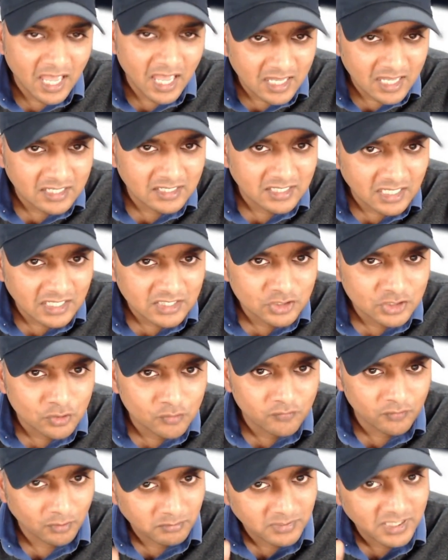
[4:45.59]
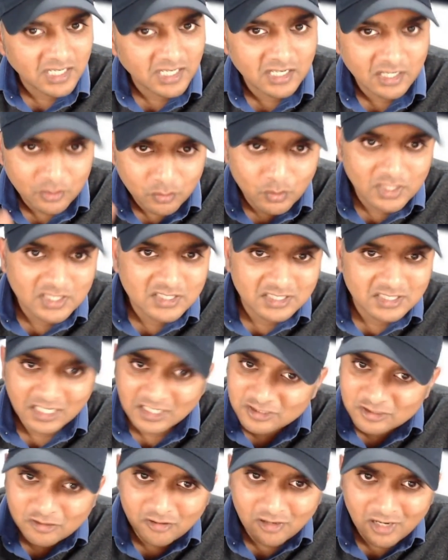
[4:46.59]
and takes you from data to
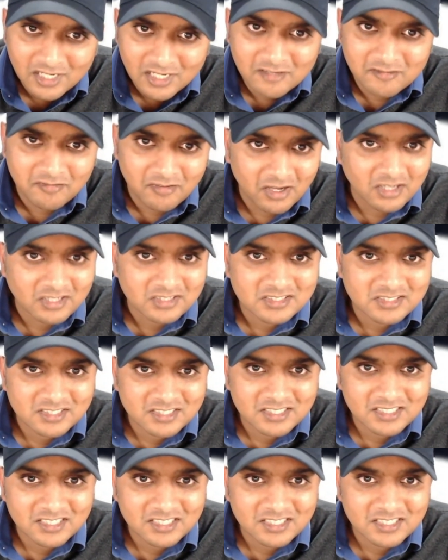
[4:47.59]
insights really fast.